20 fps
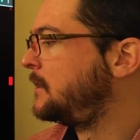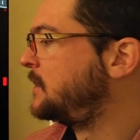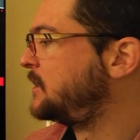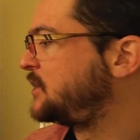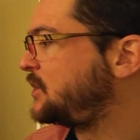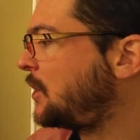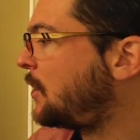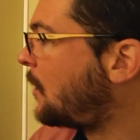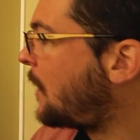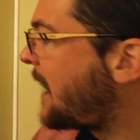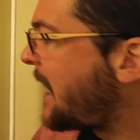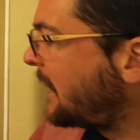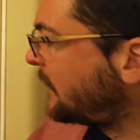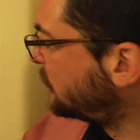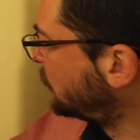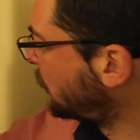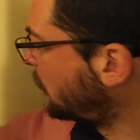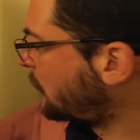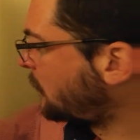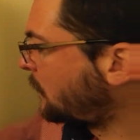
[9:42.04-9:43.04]
So I
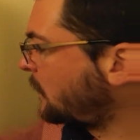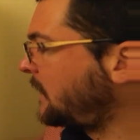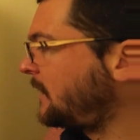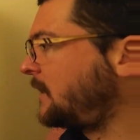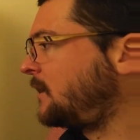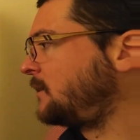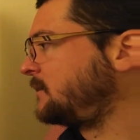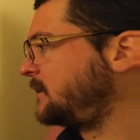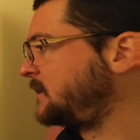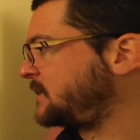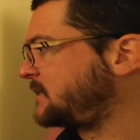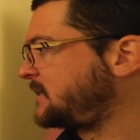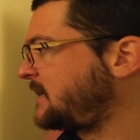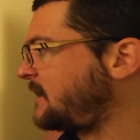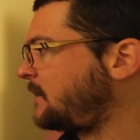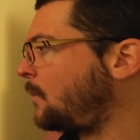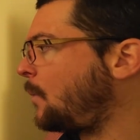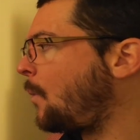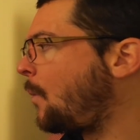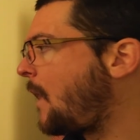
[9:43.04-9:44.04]
don't really
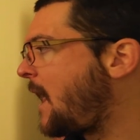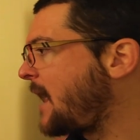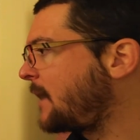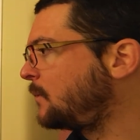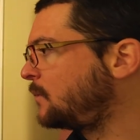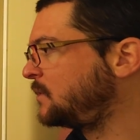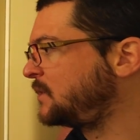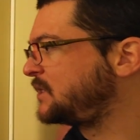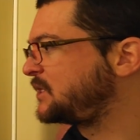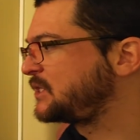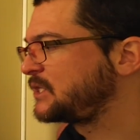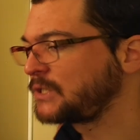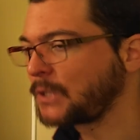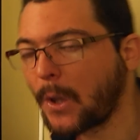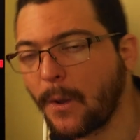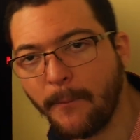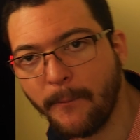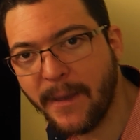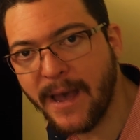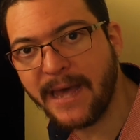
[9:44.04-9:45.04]
understand why would
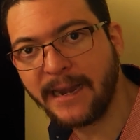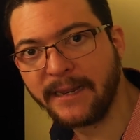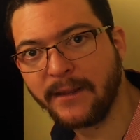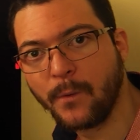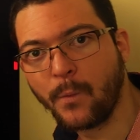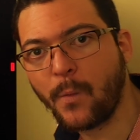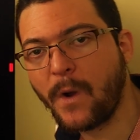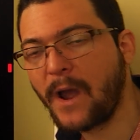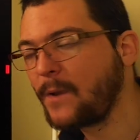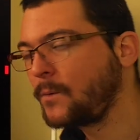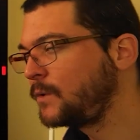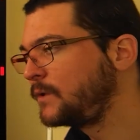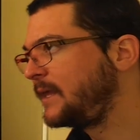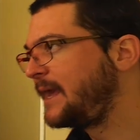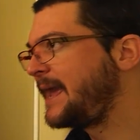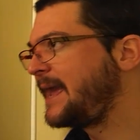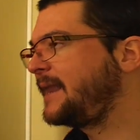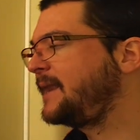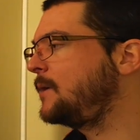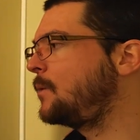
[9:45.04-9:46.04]
somebody, why would
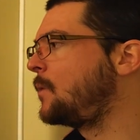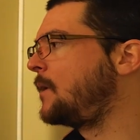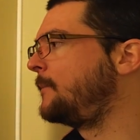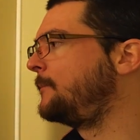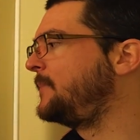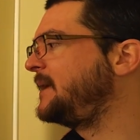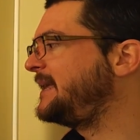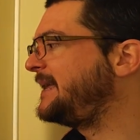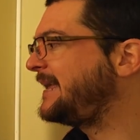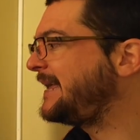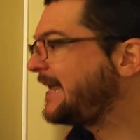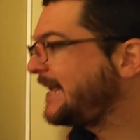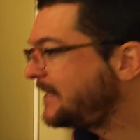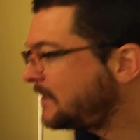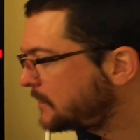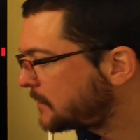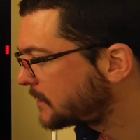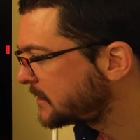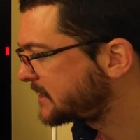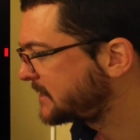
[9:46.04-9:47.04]
anyone be
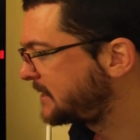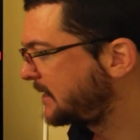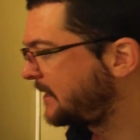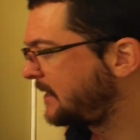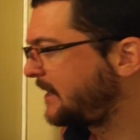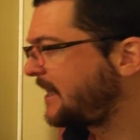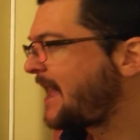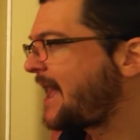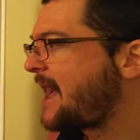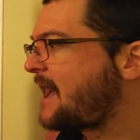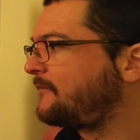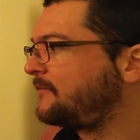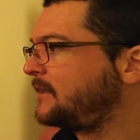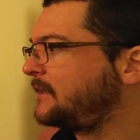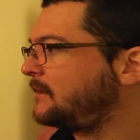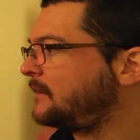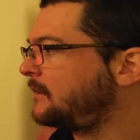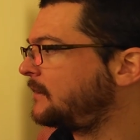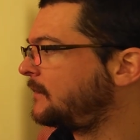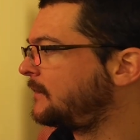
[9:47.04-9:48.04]
interested in
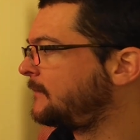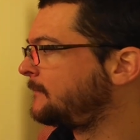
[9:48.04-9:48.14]
having